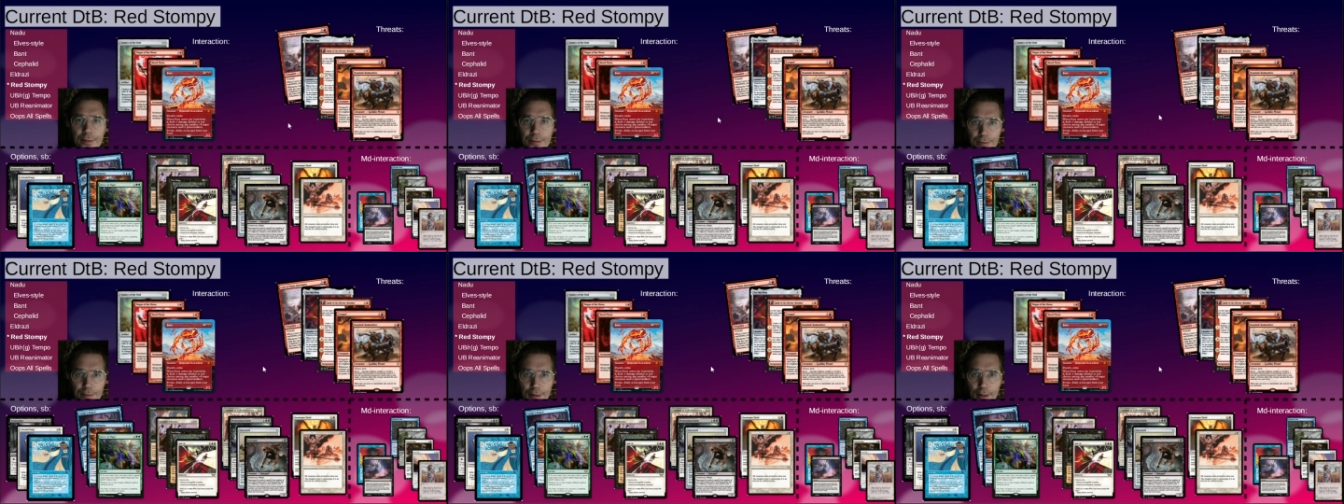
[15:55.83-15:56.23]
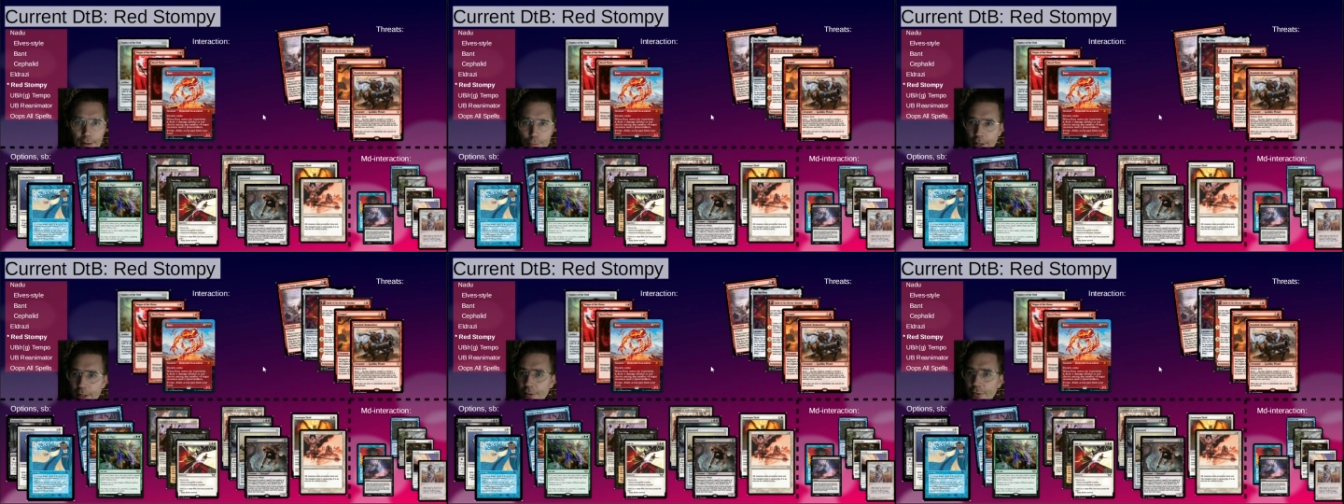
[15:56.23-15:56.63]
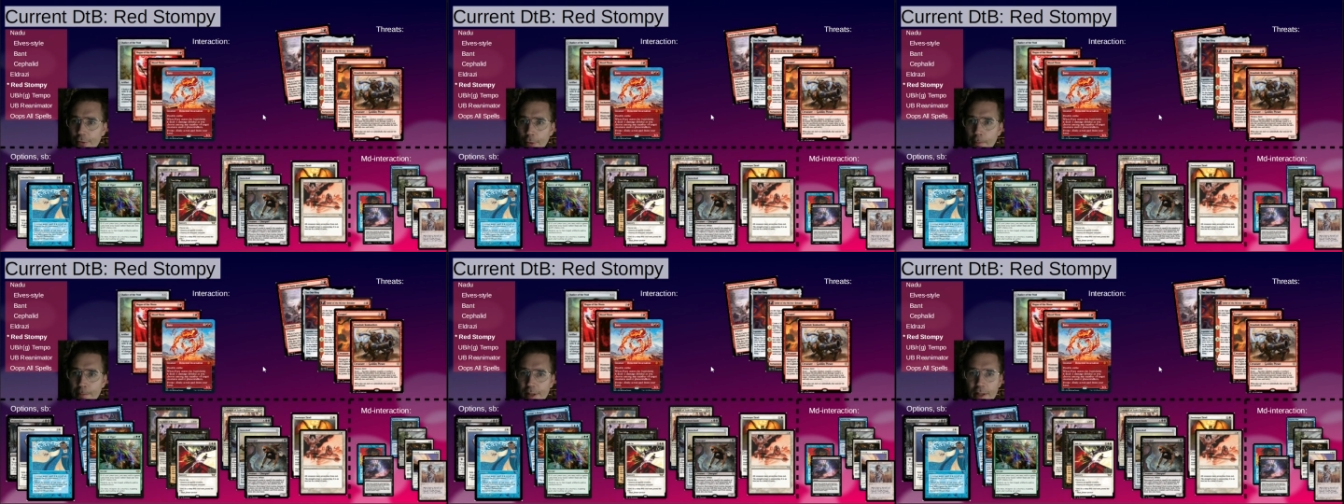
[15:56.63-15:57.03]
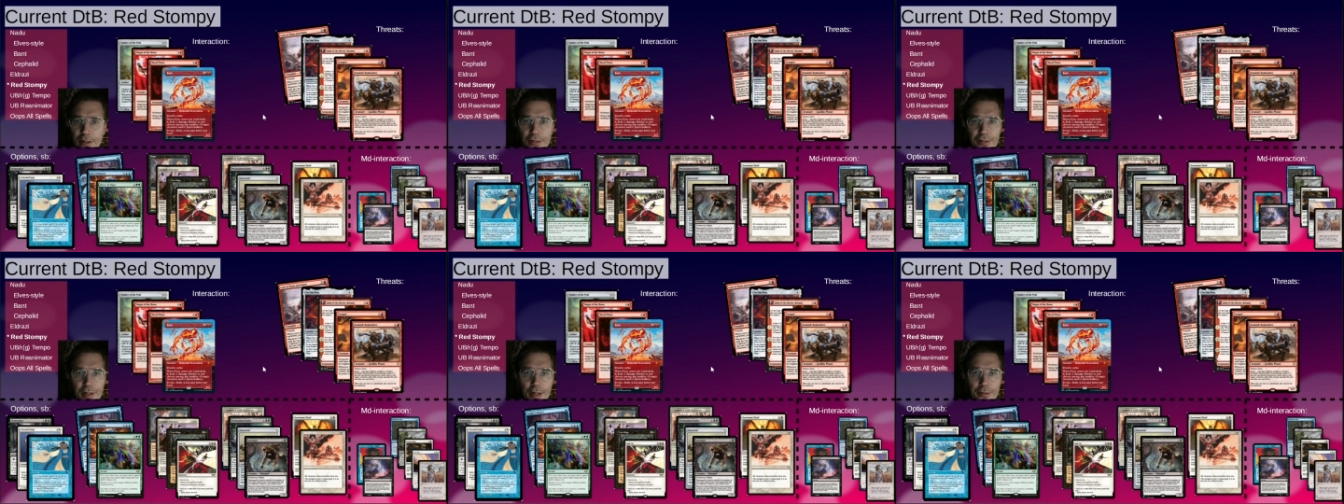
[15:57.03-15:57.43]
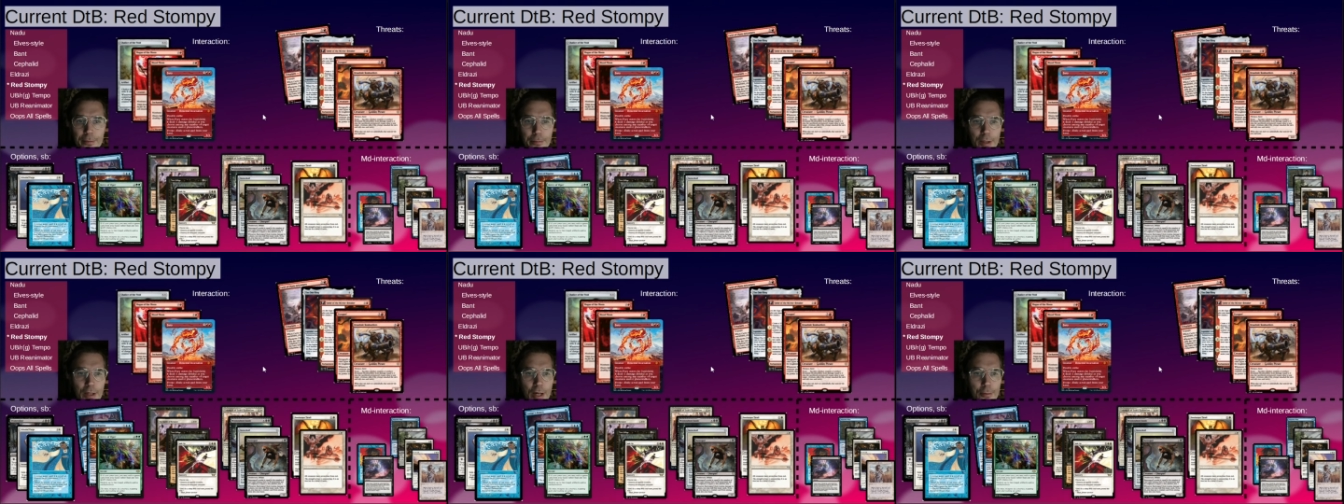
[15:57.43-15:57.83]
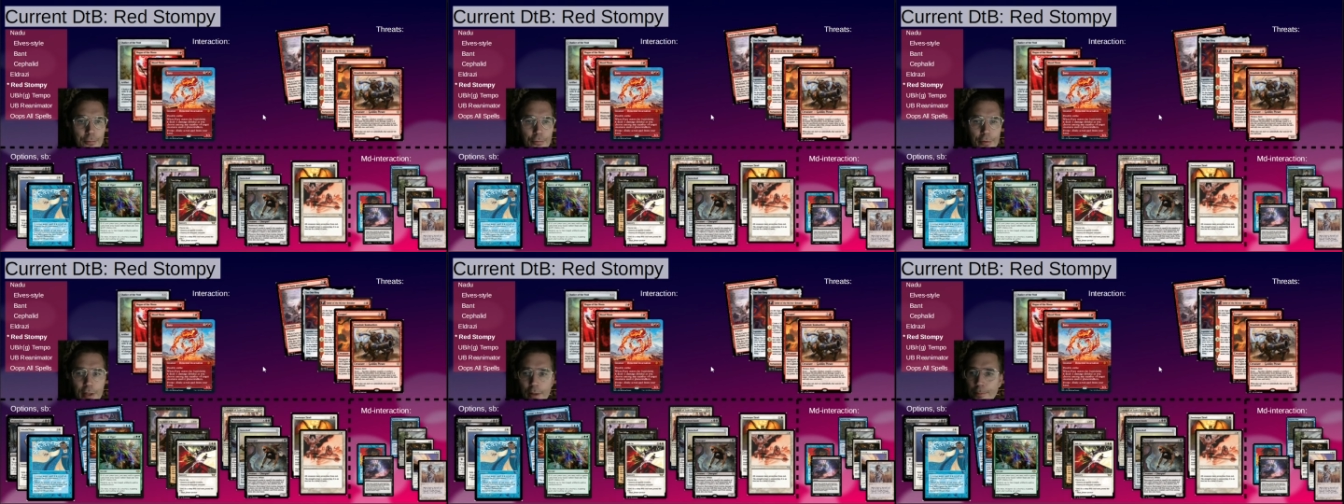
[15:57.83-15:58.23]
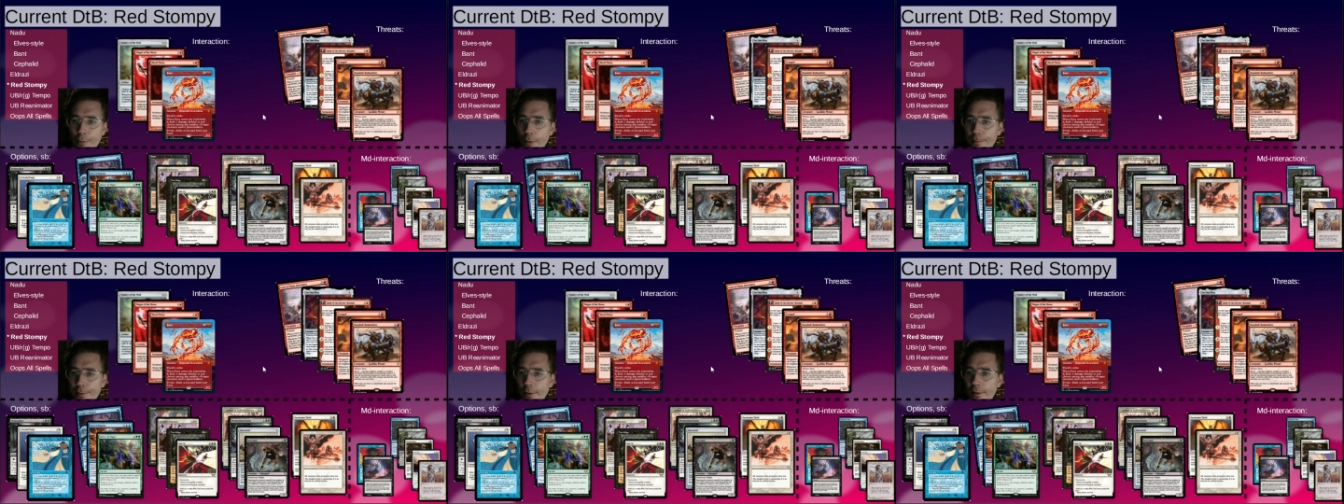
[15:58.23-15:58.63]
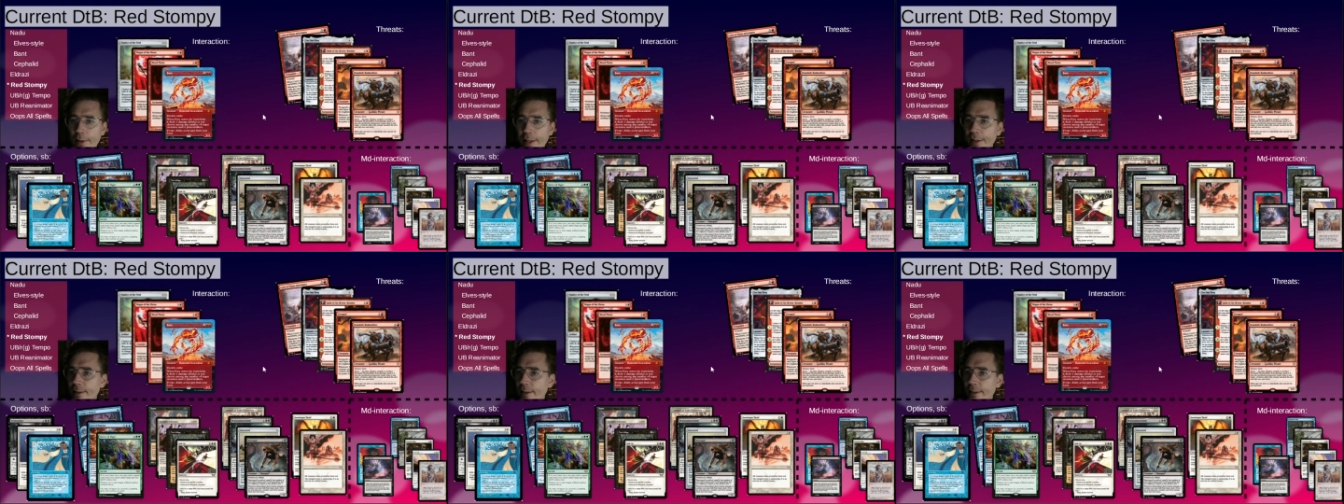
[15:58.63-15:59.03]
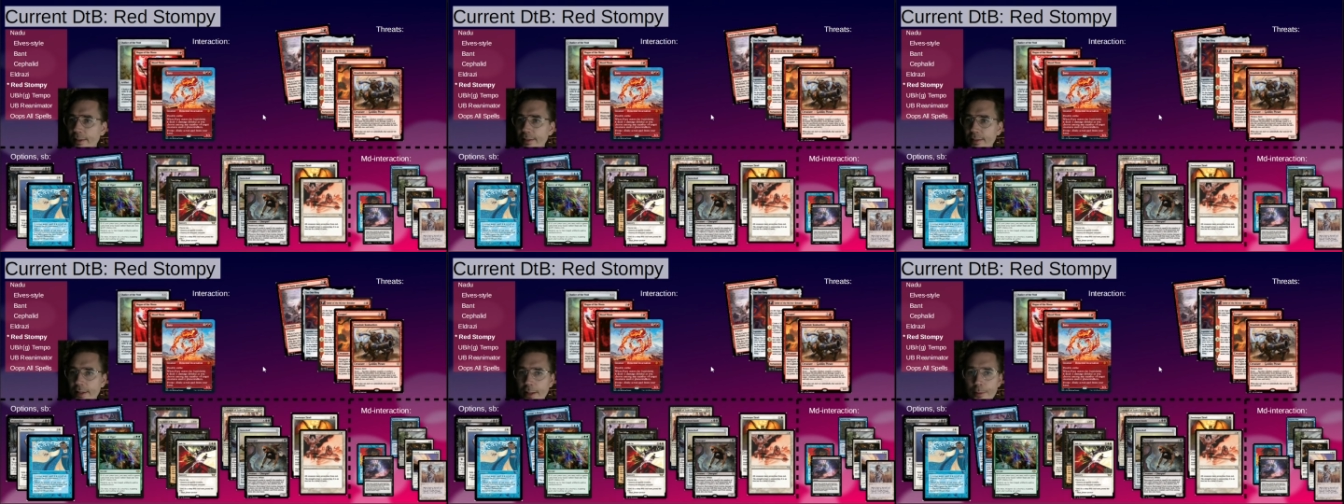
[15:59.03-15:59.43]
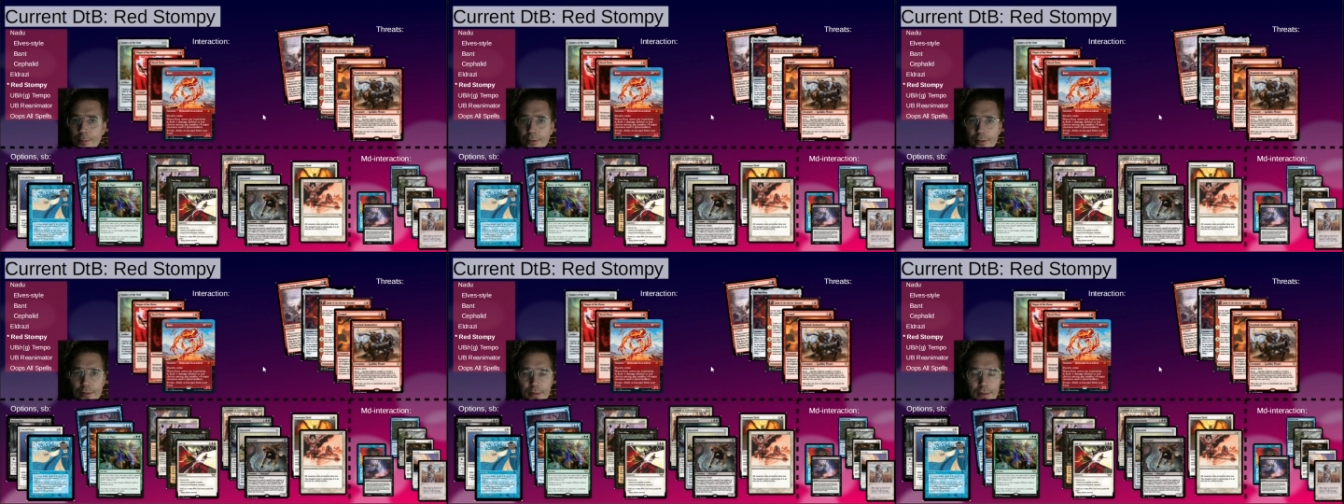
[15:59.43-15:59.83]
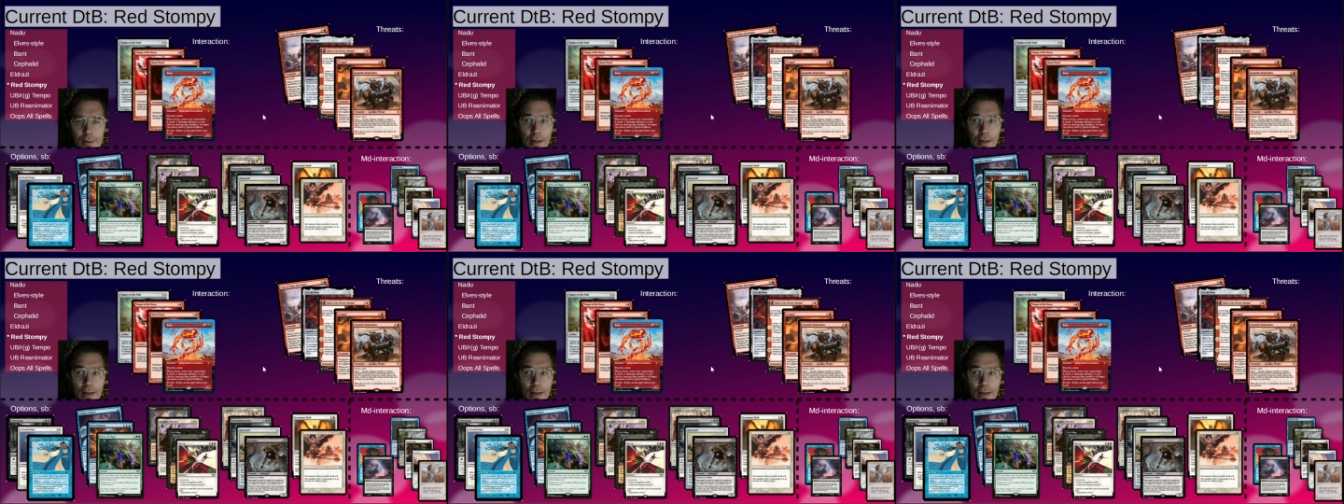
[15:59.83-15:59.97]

The Red Stompy list has become really popular lately, it seems.